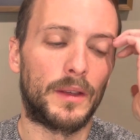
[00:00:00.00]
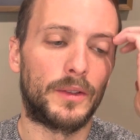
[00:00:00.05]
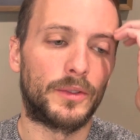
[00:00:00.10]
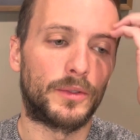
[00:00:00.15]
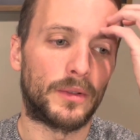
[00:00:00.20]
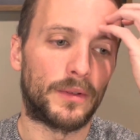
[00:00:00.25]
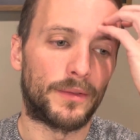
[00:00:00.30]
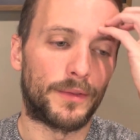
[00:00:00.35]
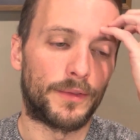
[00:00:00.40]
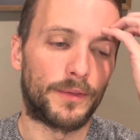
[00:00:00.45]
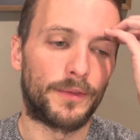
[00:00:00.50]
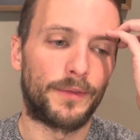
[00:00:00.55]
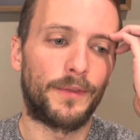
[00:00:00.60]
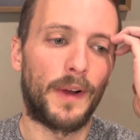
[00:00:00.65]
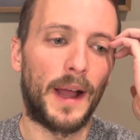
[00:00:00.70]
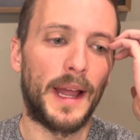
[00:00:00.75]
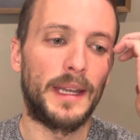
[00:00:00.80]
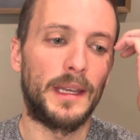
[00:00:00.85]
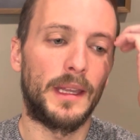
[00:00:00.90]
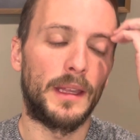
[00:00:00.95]
sort of
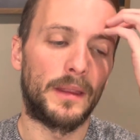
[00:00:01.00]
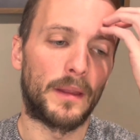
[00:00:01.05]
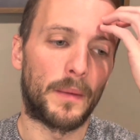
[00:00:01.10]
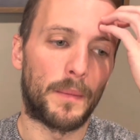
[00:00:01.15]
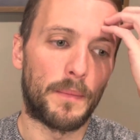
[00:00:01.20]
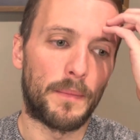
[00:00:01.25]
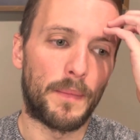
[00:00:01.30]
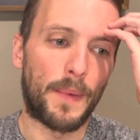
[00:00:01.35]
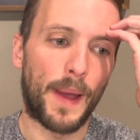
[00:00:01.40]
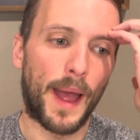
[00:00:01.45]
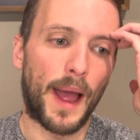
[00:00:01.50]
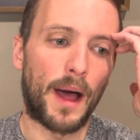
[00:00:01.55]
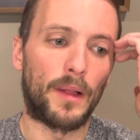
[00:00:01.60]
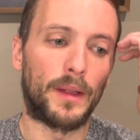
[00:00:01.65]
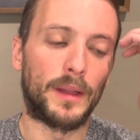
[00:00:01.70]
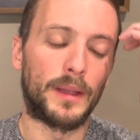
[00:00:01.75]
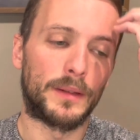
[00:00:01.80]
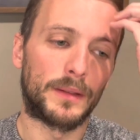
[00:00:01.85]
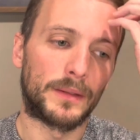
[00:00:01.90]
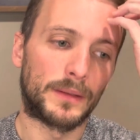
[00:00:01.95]
finding the
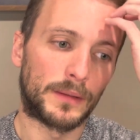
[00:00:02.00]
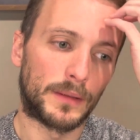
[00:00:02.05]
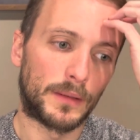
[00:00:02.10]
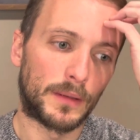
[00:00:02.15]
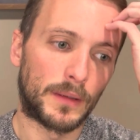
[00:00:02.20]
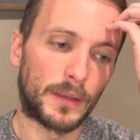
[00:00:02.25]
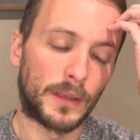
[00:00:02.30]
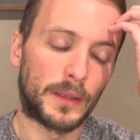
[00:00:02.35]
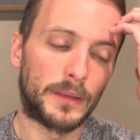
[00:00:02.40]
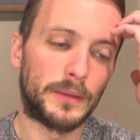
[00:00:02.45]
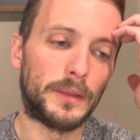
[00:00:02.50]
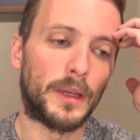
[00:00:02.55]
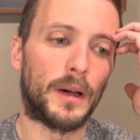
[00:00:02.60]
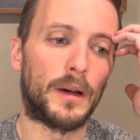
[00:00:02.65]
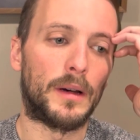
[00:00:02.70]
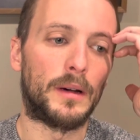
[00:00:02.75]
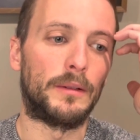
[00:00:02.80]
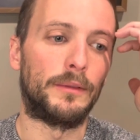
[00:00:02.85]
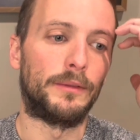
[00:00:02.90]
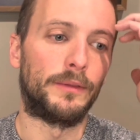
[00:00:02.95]
balance
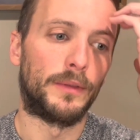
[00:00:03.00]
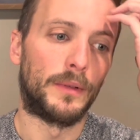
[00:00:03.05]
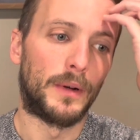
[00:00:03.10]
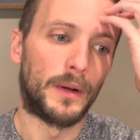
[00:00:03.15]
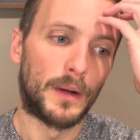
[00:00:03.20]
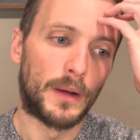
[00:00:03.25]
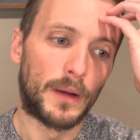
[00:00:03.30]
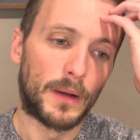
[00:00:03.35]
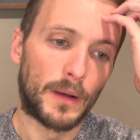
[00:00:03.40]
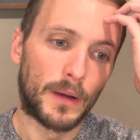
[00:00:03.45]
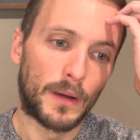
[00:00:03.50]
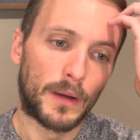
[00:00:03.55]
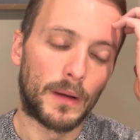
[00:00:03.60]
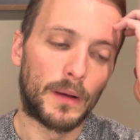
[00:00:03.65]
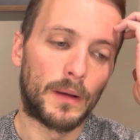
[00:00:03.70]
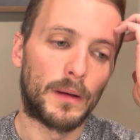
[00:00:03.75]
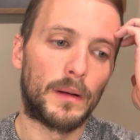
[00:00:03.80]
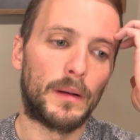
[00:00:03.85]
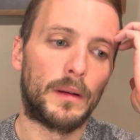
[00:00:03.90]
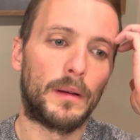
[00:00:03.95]
of
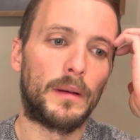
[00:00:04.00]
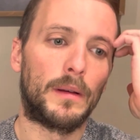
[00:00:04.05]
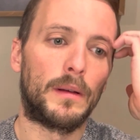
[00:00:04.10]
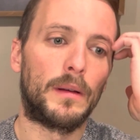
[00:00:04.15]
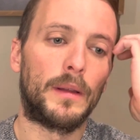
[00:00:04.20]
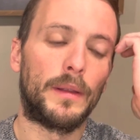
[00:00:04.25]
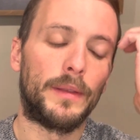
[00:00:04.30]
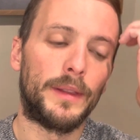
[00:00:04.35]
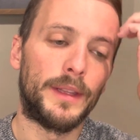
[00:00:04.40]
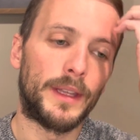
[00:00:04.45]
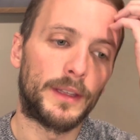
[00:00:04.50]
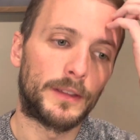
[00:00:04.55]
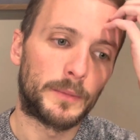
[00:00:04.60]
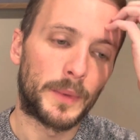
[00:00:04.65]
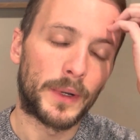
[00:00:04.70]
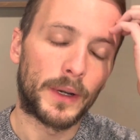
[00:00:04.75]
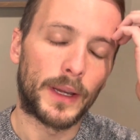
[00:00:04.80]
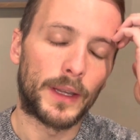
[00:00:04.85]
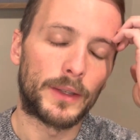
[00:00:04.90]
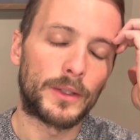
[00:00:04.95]
the
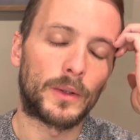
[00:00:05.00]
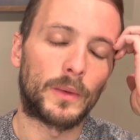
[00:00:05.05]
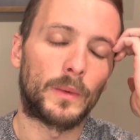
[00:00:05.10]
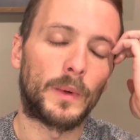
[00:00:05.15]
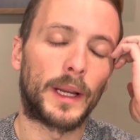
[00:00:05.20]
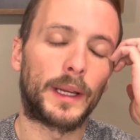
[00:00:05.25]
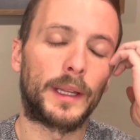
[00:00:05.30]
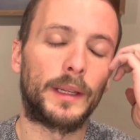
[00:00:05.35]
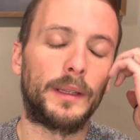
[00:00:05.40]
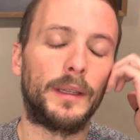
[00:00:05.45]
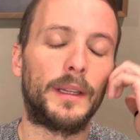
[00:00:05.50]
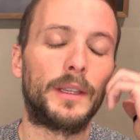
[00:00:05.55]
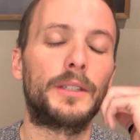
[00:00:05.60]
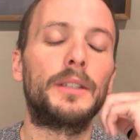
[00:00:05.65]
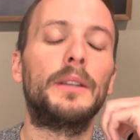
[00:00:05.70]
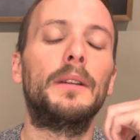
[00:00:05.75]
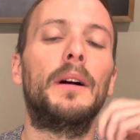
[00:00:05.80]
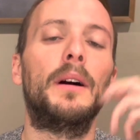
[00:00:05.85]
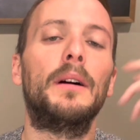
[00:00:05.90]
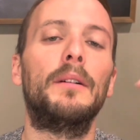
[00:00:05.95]
experiential
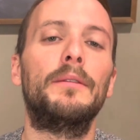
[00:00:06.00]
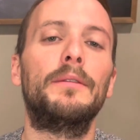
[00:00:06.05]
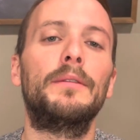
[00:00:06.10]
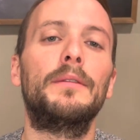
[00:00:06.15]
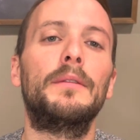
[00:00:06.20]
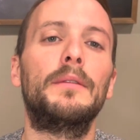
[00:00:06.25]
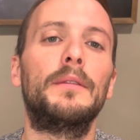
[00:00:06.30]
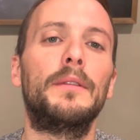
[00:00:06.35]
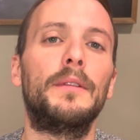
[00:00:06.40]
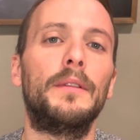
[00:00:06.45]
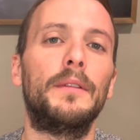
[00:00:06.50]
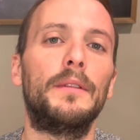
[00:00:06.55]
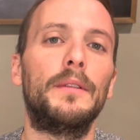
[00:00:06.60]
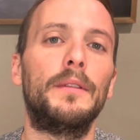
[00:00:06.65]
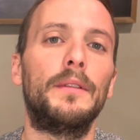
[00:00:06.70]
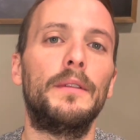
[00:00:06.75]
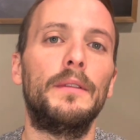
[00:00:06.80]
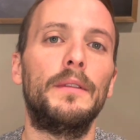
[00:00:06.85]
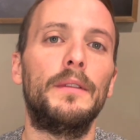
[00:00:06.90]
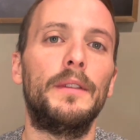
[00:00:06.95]
recognition of
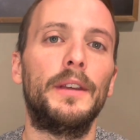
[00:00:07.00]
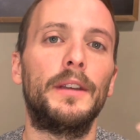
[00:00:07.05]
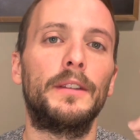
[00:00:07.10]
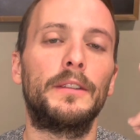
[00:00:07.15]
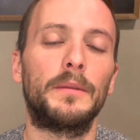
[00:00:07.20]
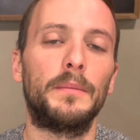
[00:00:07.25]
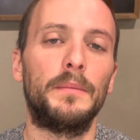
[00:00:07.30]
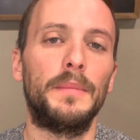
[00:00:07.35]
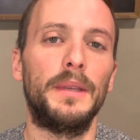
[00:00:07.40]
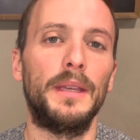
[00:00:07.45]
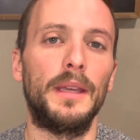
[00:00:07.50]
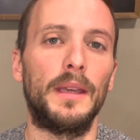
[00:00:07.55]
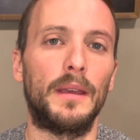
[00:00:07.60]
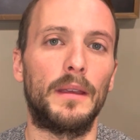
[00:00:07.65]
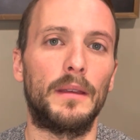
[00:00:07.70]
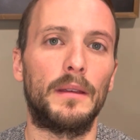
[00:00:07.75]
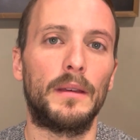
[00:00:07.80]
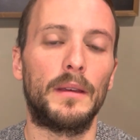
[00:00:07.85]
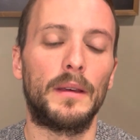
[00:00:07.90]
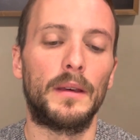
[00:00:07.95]
this
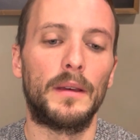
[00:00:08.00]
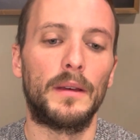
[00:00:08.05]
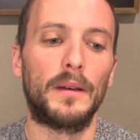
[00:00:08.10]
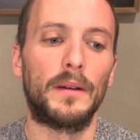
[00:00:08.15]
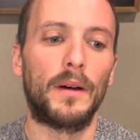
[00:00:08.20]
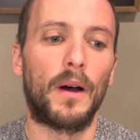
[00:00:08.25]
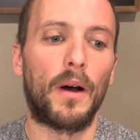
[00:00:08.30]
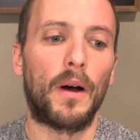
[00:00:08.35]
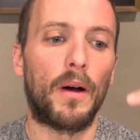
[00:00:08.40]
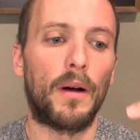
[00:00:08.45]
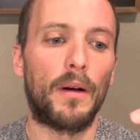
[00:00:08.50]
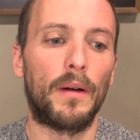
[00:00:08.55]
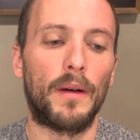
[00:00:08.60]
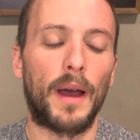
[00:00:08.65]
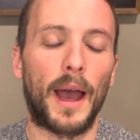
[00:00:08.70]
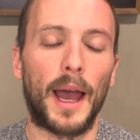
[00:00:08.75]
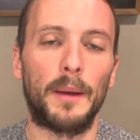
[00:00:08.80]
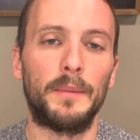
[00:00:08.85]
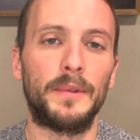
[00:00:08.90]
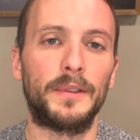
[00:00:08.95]
being
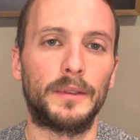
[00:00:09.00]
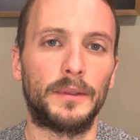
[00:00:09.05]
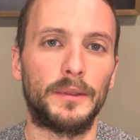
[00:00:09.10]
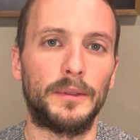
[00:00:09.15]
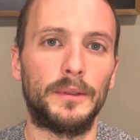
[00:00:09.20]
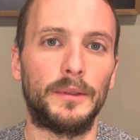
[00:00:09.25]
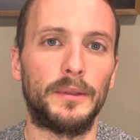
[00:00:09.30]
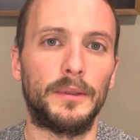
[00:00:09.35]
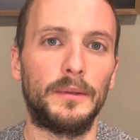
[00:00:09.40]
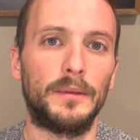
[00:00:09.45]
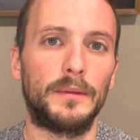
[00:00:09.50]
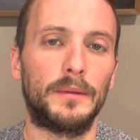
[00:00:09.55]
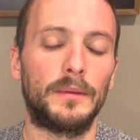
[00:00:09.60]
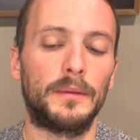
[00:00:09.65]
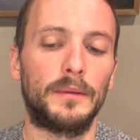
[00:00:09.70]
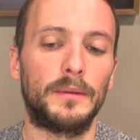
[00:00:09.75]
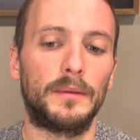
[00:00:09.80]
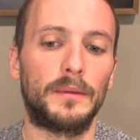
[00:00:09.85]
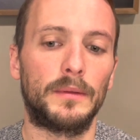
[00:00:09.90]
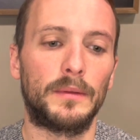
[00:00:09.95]
absolute,
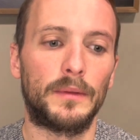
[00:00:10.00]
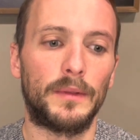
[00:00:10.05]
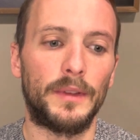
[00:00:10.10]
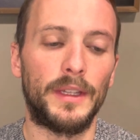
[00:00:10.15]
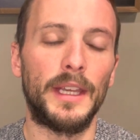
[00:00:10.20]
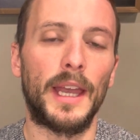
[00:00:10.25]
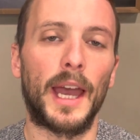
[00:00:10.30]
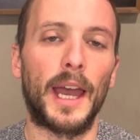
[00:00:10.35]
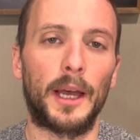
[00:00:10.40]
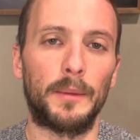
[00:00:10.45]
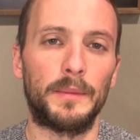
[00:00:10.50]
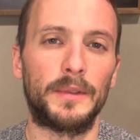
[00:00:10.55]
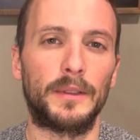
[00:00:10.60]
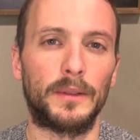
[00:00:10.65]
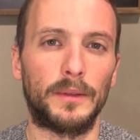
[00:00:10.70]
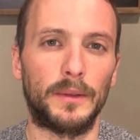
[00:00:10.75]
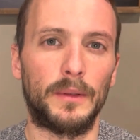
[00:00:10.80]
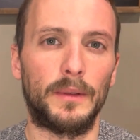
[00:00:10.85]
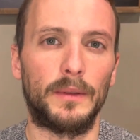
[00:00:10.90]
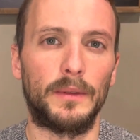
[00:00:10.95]
the
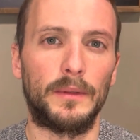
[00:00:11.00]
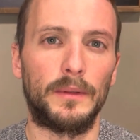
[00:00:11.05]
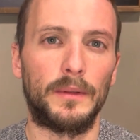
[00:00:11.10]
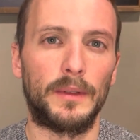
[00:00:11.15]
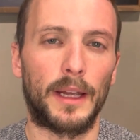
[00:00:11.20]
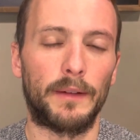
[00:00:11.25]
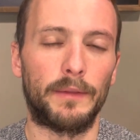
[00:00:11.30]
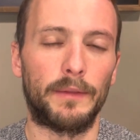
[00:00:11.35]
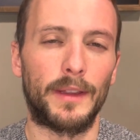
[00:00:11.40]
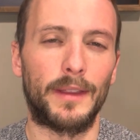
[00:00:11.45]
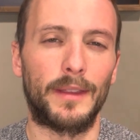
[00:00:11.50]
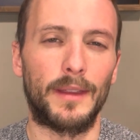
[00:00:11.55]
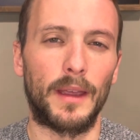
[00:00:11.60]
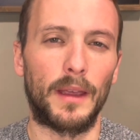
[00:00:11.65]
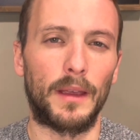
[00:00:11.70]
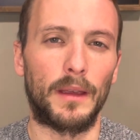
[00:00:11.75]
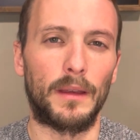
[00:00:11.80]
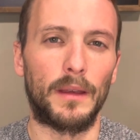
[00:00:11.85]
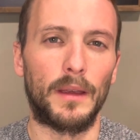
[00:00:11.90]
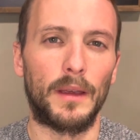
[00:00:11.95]
absolute,
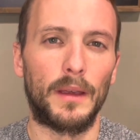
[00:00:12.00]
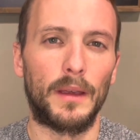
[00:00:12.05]
everything